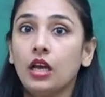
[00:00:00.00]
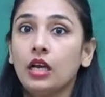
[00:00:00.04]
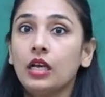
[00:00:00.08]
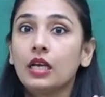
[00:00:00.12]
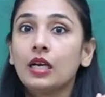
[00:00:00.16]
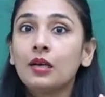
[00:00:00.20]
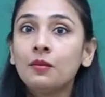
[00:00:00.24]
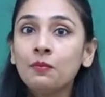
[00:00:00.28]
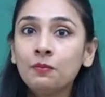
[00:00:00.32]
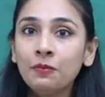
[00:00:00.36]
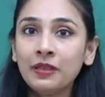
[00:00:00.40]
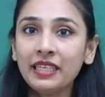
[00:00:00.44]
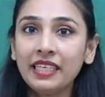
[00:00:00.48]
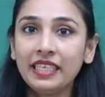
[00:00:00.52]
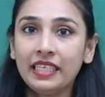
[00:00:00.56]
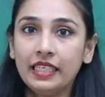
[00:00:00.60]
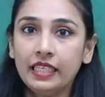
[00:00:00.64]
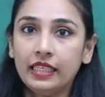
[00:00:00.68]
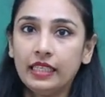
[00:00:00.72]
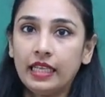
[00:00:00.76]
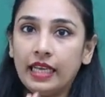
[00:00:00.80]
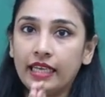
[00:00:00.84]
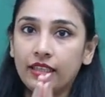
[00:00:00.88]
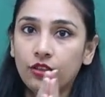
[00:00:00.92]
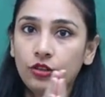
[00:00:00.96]

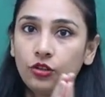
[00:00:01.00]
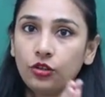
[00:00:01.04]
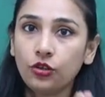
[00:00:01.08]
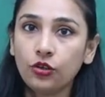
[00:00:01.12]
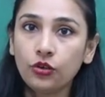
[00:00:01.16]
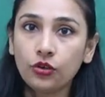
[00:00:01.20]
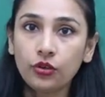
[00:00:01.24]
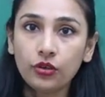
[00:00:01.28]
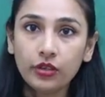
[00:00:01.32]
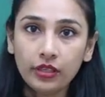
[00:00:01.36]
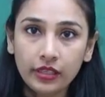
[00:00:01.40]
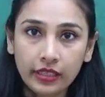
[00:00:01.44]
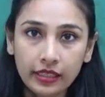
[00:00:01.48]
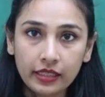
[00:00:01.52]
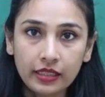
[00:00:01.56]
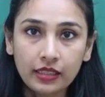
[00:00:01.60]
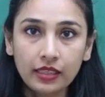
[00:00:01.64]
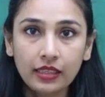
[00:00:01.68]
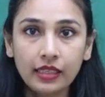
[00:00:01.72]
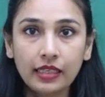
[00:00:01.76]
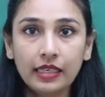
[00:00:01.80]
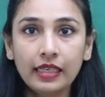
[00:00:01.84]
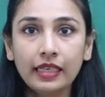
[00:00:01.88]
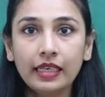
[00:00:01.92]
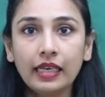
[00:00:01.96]
completely, like
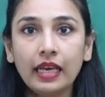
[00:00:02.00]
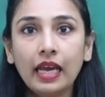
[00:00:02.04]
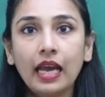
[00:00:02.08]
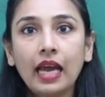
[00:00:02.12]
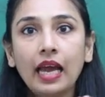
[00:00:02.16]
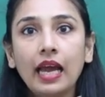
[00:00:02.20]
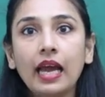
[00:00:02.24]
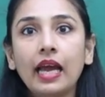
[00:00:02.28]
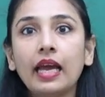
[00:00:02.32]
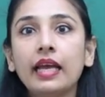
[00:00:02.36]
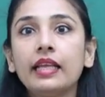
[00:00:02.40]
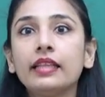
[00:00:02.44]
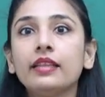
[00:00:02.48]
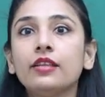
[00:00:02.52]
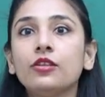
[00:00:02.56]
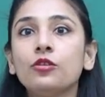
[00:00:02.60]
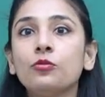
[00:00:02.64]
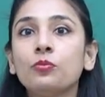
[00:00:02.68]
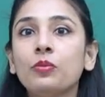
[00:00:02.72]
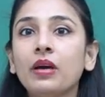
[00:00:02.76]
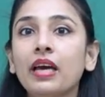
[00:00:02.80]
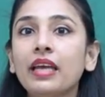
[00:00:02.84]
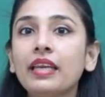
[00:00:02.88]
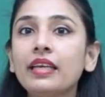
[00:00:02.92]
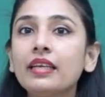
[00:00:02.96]
theoretically and
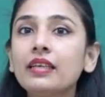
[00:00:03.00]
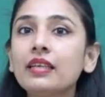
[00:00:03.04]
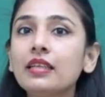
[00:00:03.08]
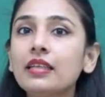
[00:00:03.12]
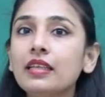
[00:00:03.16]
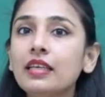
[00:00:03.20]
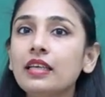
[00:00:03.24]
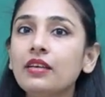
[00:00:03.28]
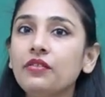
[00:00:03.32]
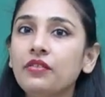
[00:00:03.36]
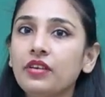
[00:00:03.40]
numerically.